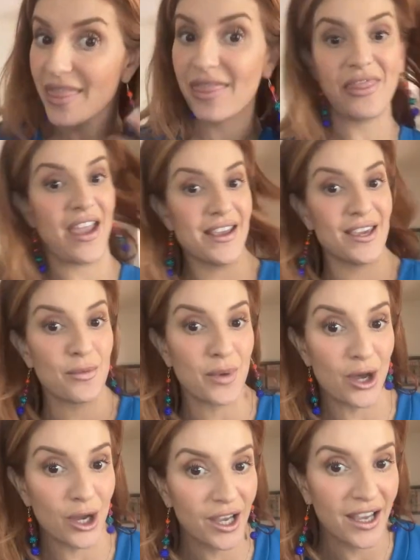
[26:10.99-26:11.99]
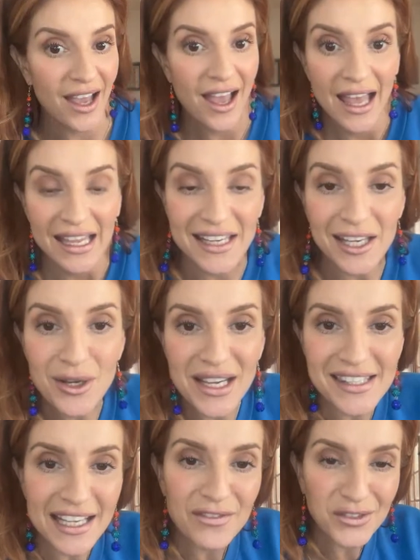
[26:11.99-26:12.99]
Thank you, book. Can you guys
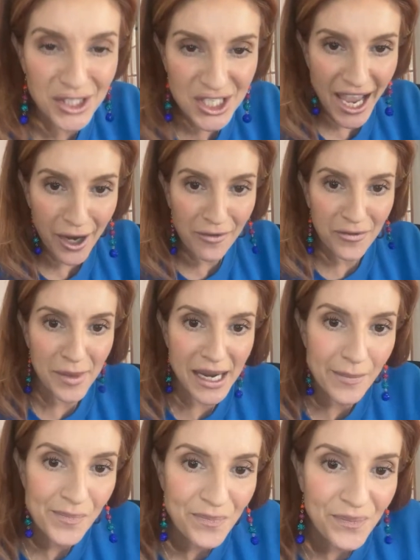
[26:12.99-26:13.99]
think of a good title for me?